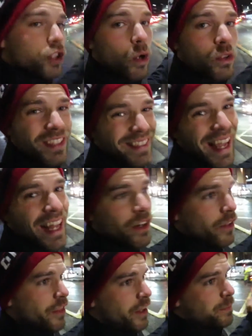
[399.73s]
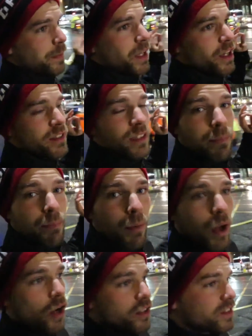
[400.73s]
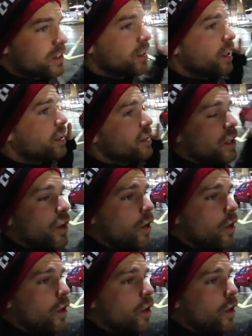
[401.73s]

don't stand on that because it blocks the